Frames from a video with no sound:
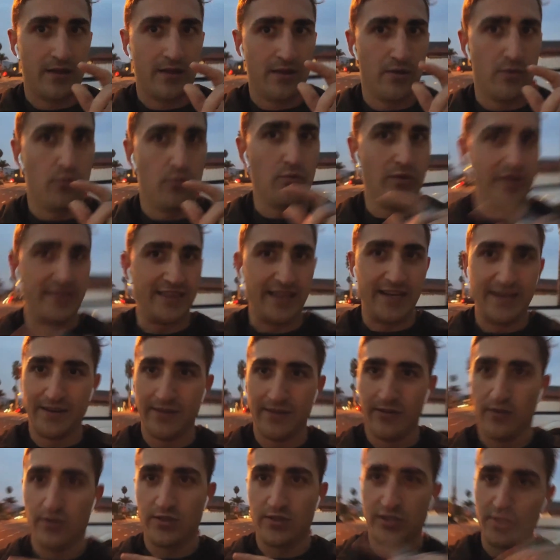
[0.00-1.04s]
within
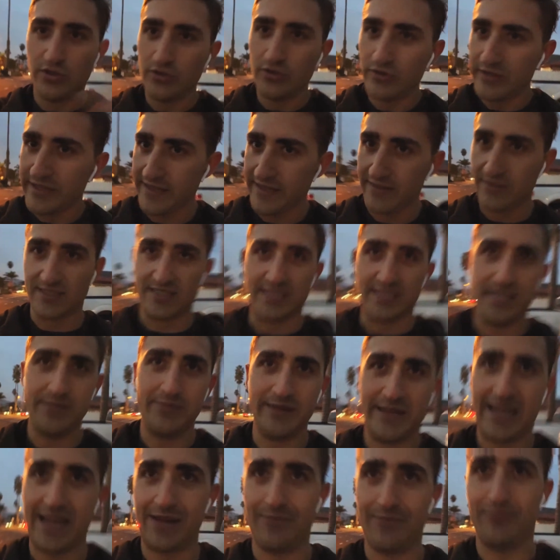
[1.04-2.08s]
2 years, he
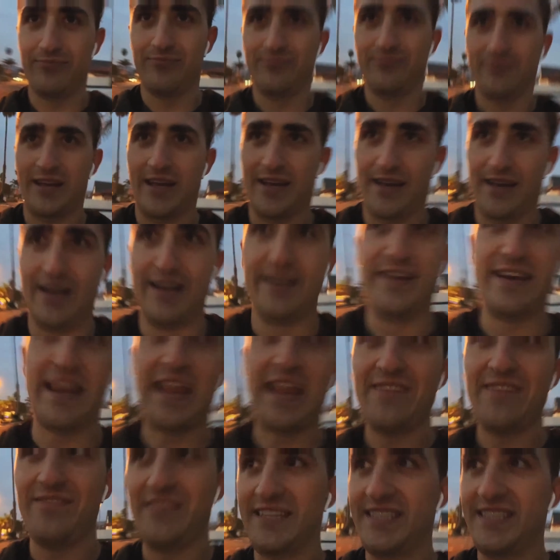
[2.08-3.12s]
became a
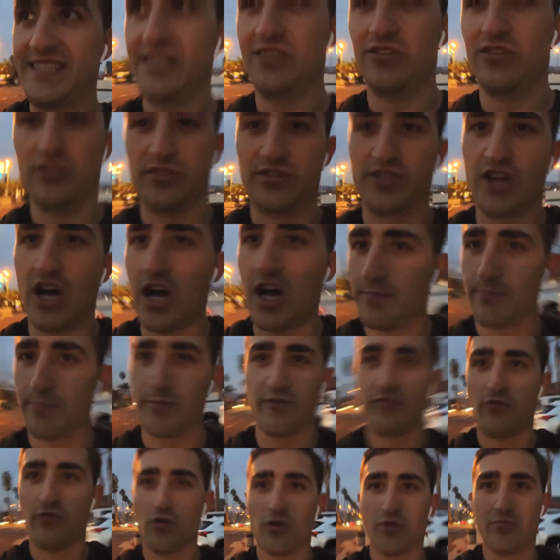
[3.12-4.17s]
Navy SEAL, a top
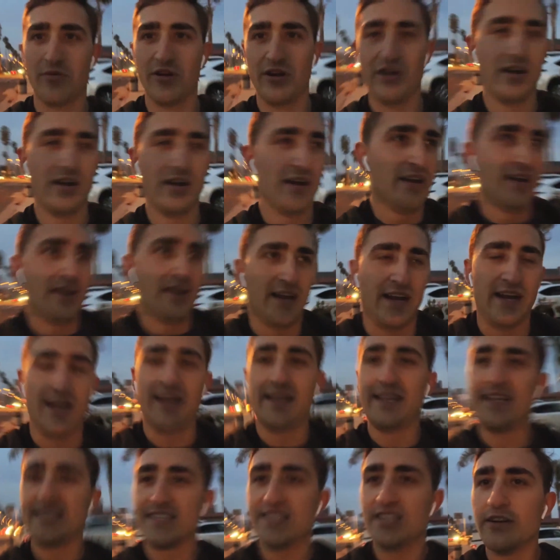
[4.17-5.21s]
performer, and
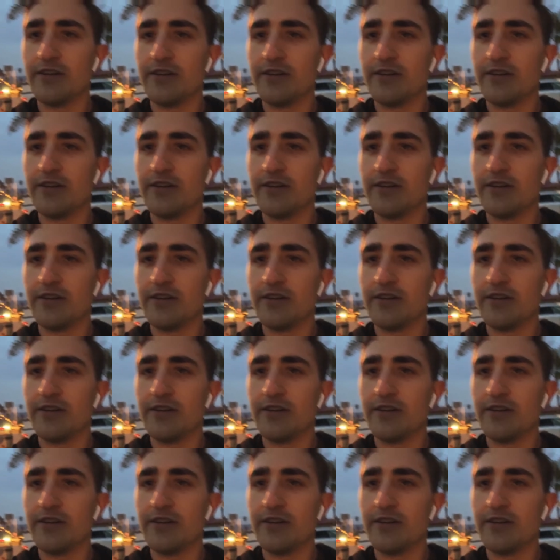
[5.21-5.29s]
he's